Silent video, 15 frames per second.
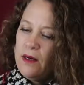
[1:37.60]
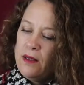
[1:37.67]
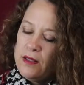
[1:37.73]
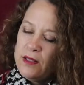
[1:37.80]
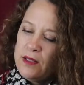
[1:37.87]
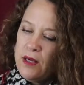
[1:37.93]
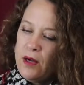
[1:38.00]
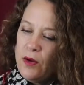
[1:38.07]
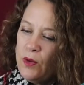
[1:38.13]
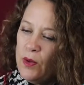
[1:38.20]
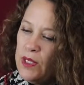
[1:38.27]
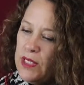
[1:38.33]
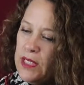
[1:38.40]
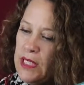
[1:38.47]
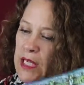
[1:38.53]
so
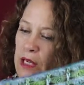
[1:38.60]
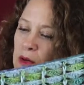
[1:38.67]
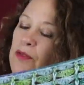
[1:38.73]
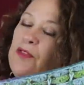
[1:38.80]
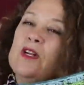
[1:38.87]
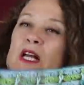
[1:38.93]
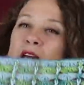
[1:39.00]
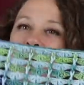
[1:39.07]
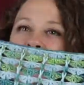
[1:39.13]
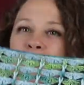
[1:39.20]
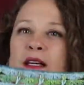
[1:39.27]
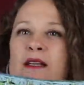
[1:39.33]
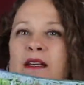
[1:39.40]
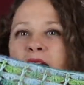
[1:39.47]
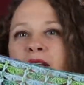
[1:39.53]
skillfully
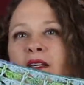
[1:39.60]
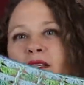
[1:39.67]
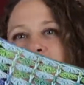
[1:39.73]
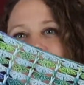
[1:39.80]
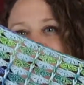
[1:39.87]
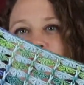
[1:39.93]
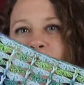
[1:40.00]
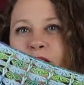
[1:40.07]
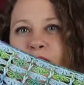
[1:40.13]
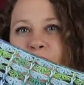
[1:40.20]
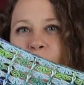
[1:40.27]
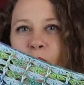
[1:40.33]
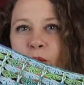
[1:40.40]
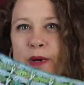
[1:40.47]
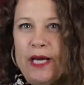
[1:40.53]
dyed
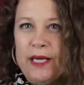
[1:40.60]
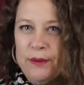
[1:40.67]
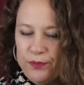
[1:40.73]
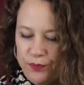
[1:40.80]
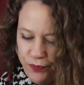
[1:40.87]
for me.